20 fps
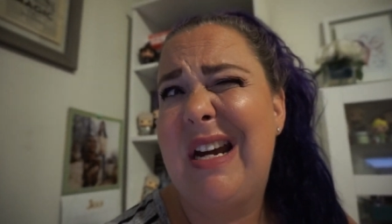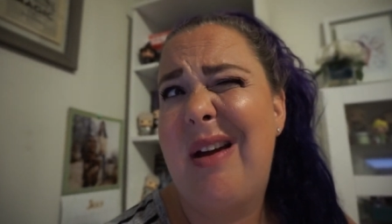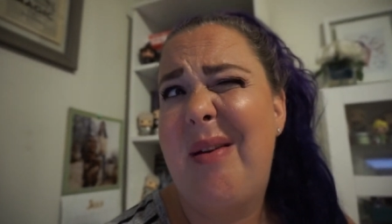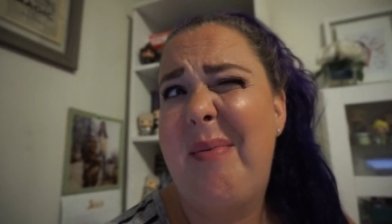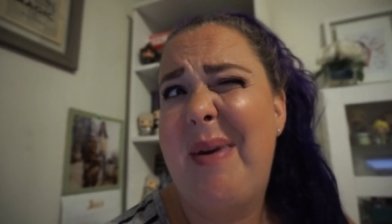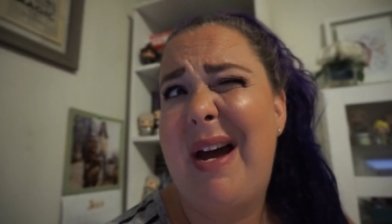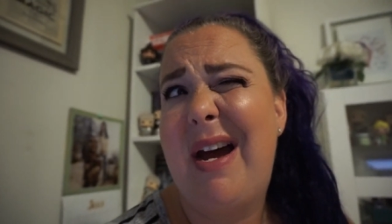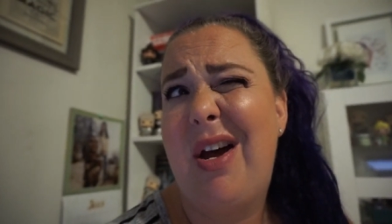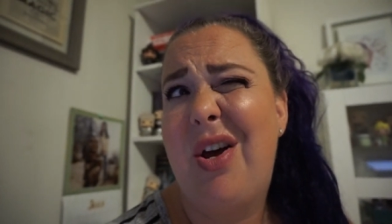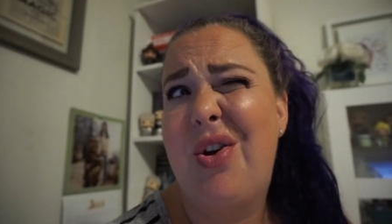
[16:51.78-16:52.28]

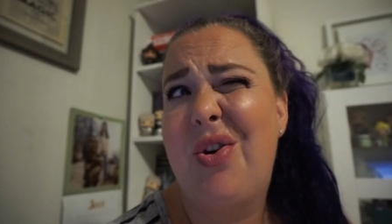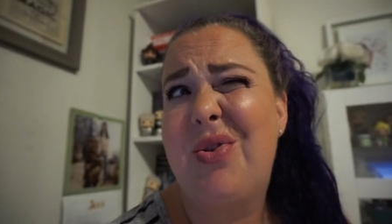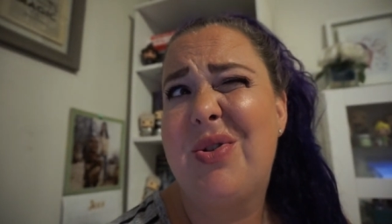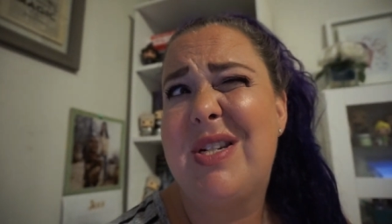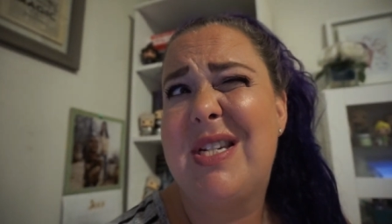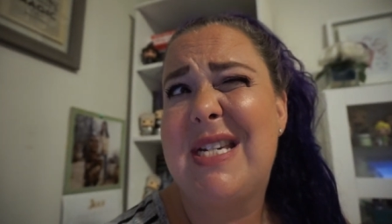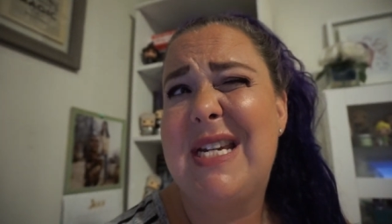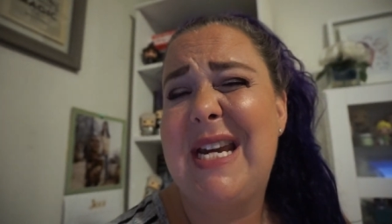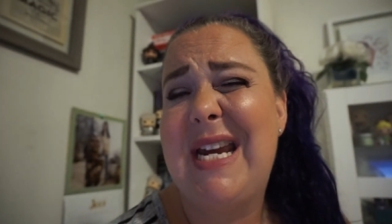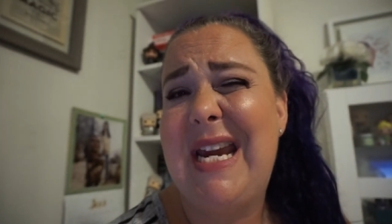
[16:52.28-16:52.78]

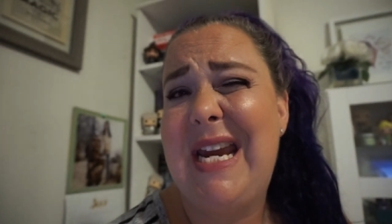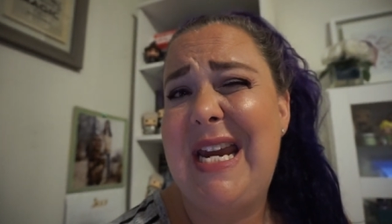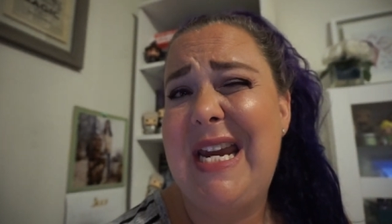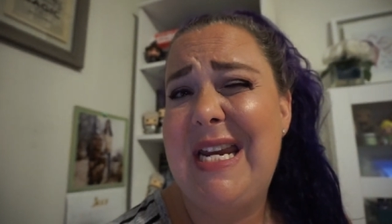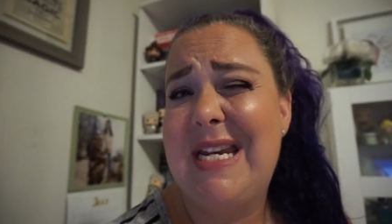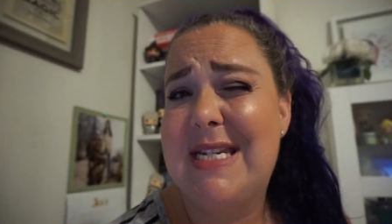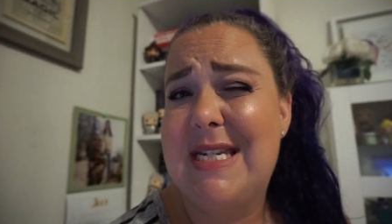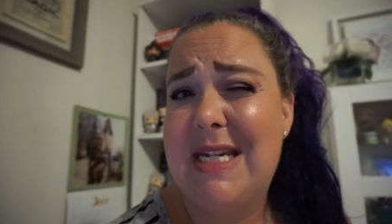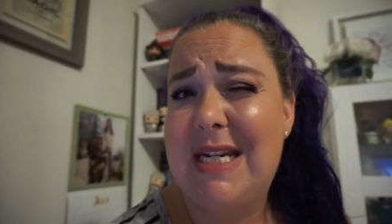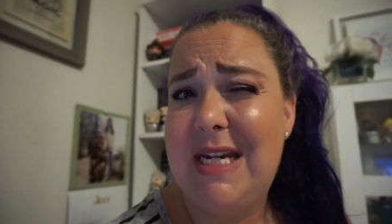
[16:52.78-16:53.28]
about
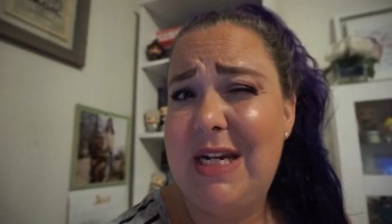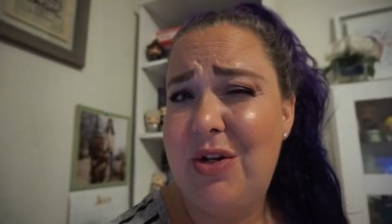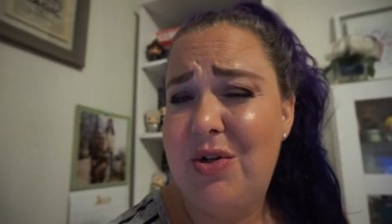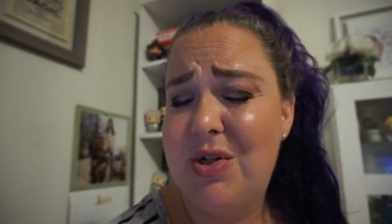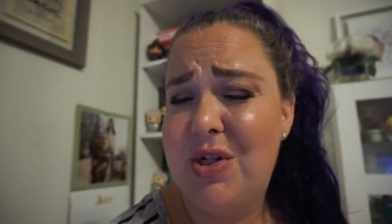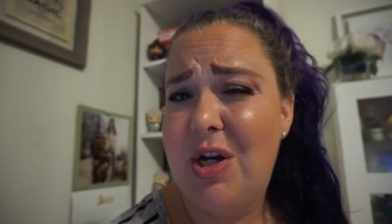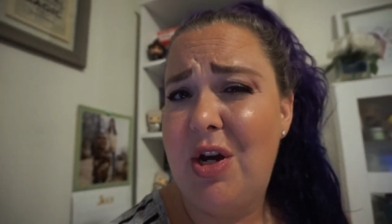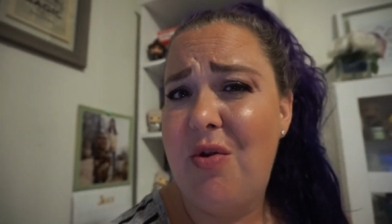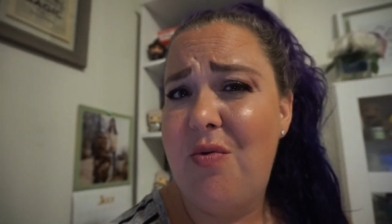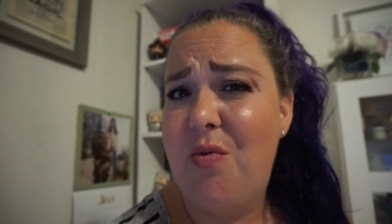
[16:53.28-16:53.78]
8
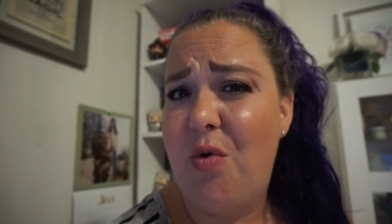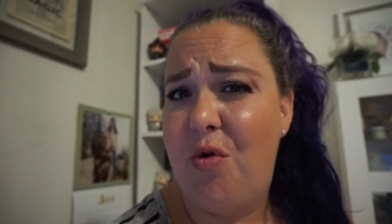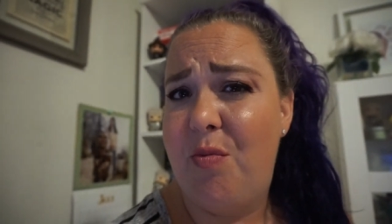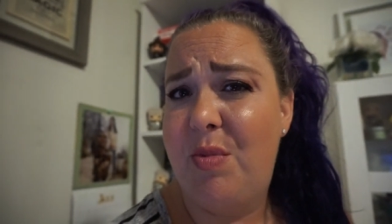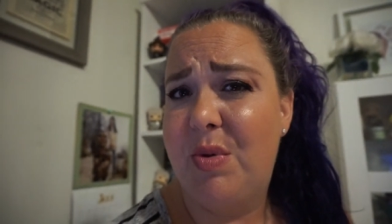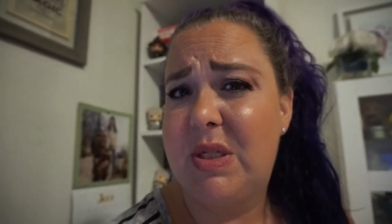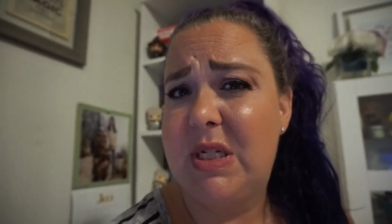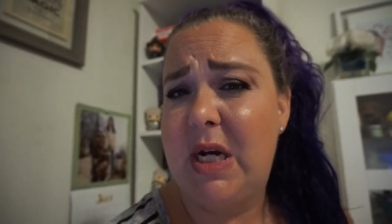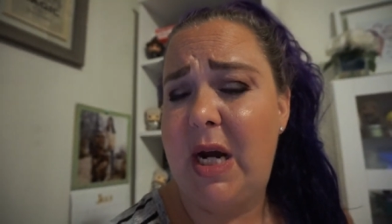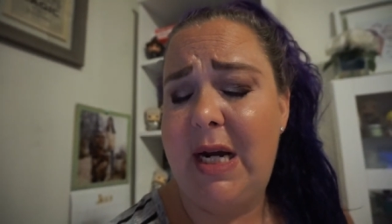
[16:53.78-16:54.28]
years ago,
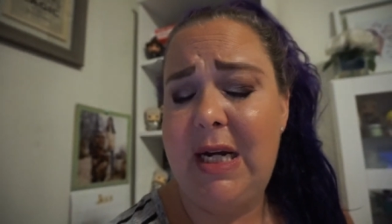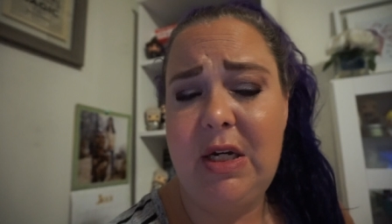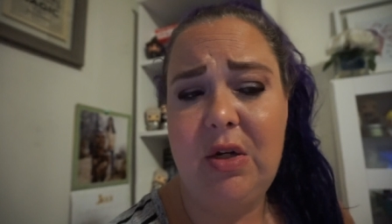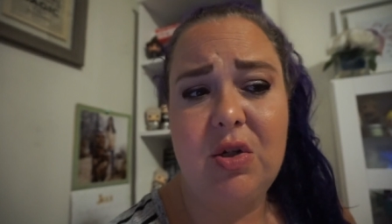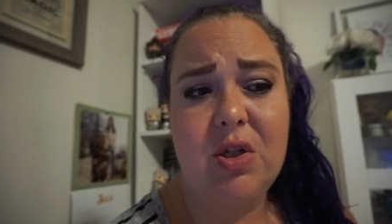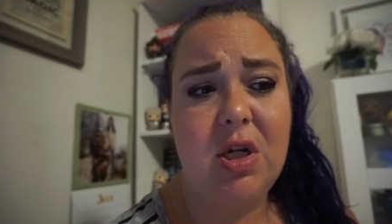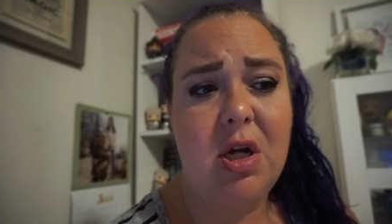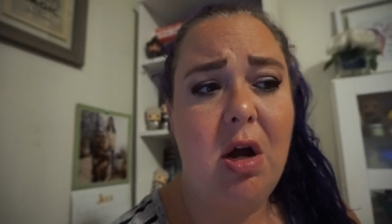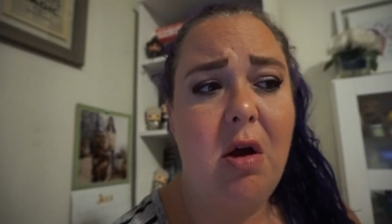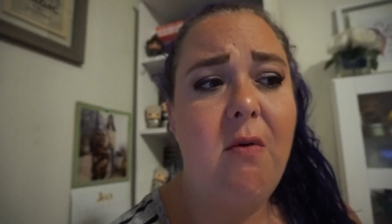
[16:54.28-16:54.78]
almost 9
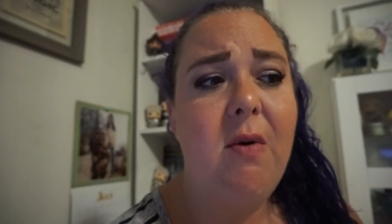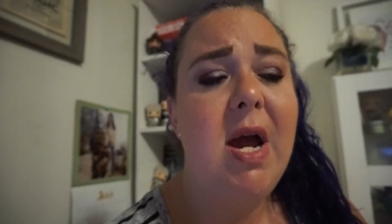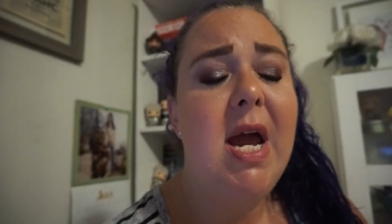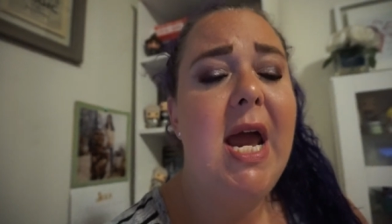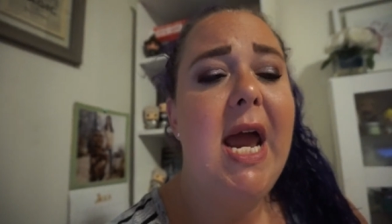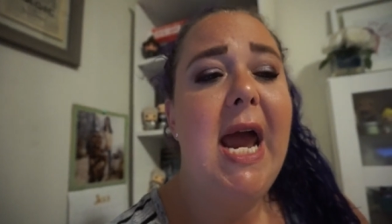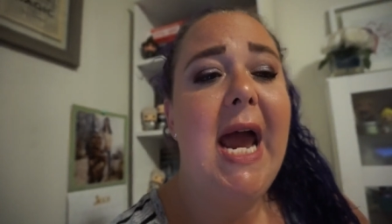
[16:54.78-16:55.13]
years ago.